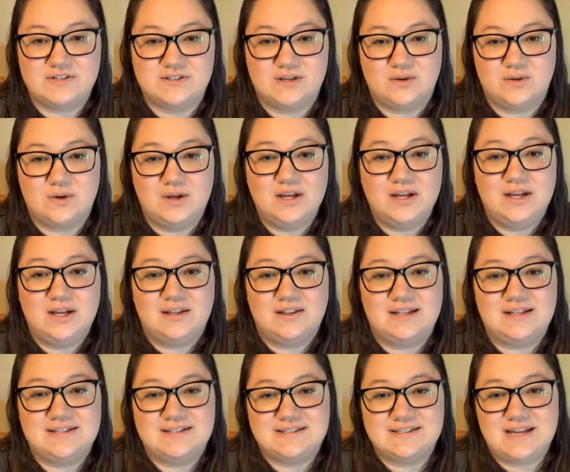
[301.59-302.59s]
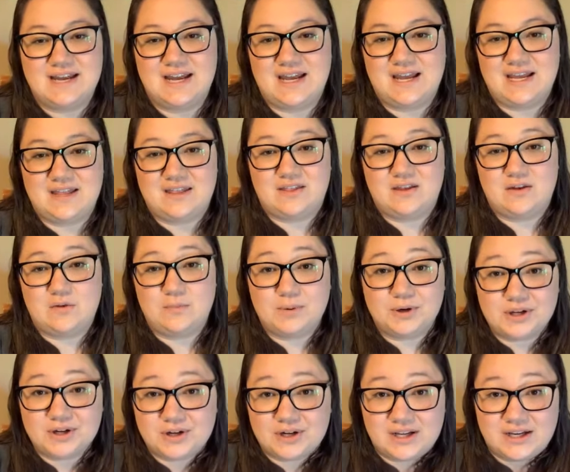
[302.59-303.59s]
So let's say you
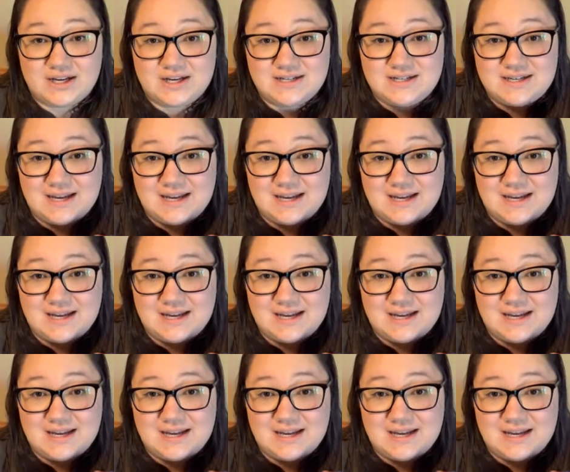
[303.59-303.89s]
put your kid in